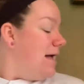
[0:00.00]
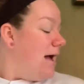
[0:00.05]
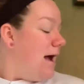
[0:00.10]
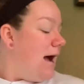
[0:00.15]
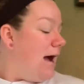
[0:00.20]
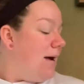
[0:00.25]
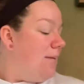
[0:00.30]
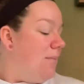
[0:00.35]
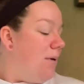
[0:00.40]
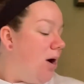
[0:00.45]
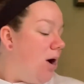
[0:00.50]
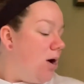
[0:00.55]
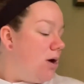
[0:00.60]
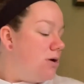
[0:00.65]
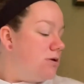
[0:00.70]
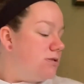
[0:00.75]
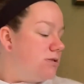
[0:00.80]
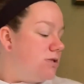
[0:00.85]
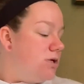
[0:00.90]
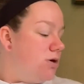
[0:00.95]
I'm
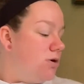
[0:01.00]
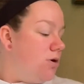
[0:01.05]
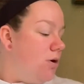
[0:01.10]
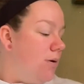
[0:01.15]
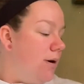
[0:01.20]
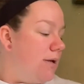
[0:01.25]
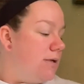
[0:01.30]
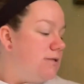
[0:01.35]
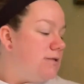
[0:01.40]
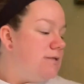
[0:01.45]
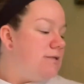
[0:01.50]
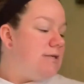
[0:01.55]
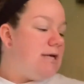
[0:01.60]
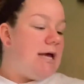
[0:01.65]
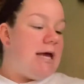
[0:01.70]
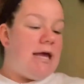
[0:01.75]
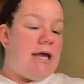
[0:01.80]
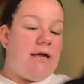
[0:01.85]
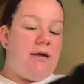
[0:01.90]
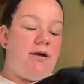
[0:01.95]
also going to
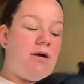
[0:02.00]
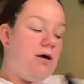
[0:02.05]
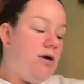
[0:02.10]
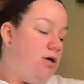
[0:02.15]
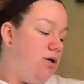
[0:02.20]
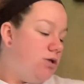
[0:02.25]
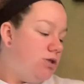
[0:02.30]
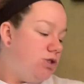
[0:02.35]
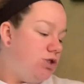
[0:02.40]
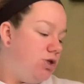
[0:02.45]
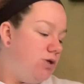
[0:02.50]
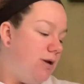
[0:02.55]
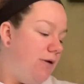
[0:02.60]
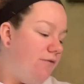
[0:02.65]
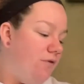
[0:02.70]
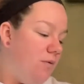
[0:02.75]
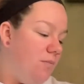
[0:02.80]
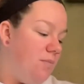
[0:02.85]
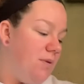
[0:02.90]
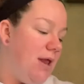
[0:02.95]
take 2
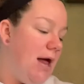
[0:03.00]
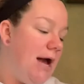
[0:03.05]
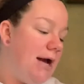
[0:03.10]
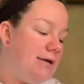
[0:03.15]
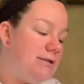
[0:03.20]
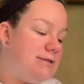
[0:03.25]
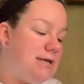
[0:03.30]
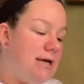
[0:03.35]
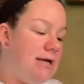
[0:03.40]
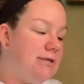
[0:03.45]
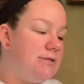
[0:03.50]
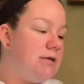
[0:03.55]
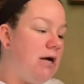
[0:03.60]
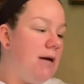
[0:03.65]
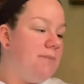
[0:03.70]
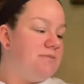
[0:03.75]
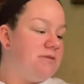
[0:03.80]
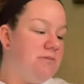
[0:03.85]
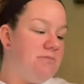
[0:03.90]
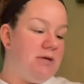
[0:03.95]
different black tank
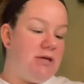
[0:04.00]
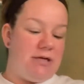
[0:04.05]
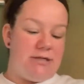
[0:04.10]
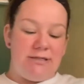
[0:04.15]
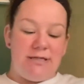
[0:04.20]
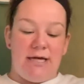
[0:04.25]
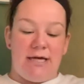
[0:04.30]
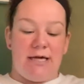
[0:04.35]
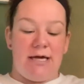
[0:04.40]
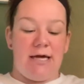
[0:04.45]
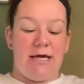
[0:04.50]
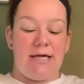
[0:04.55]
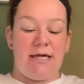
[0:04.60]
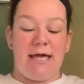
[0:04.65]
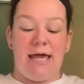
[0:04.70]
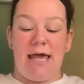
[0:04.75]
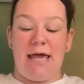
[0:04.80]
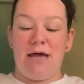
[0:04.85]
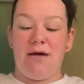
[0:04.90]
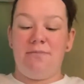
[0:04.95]
tops. I'm going to take a
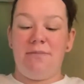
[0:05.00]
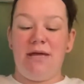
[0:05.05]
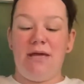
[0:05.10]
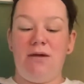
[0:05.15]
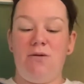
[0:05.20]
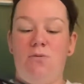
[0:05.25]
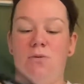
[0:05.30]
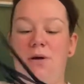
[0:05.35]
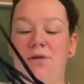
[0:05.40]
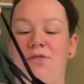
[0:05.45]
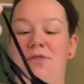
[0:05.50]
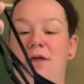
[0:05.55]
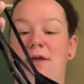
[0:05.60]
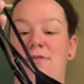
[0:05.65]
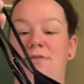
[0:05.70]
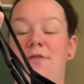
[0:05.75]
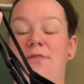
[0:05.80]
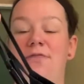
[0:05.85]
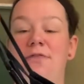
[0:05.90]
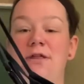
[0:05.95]
cami with like
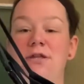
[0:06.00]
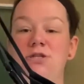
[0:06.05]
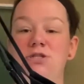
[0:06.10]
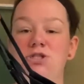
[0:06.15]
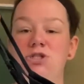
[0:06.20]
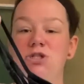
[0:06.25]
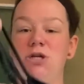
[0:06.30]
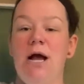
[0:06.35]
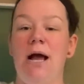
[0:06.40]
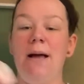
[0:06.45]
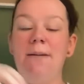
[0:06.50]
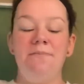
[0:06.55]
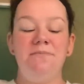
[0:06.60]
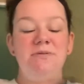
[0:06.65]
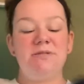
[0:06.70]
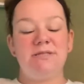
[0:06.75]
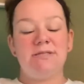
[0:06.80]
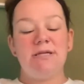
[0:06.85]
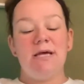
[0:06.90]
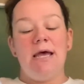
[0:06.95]
the thin
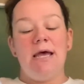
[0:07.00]
straps,